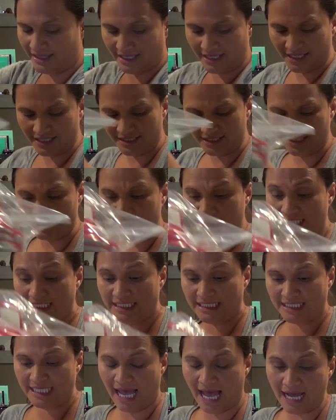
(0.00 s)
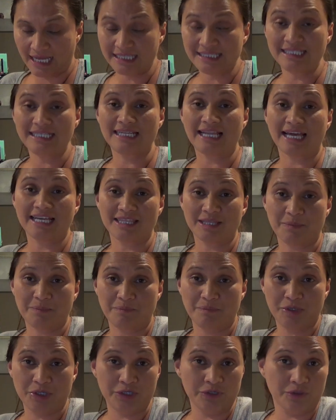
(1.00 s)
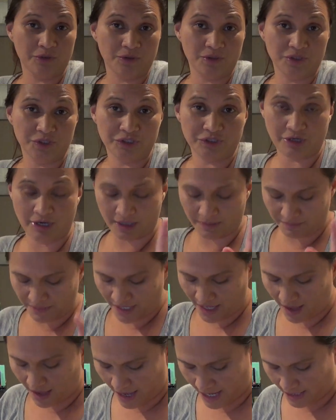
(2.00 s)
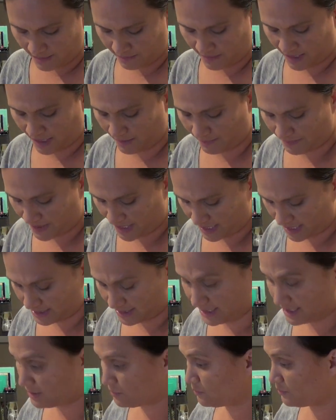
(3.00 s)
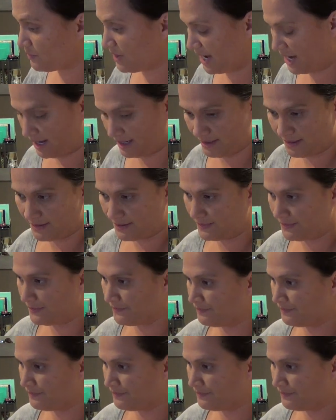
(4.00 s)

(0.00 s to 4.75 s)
this is exactly like the blue truck behind me, but it's in red,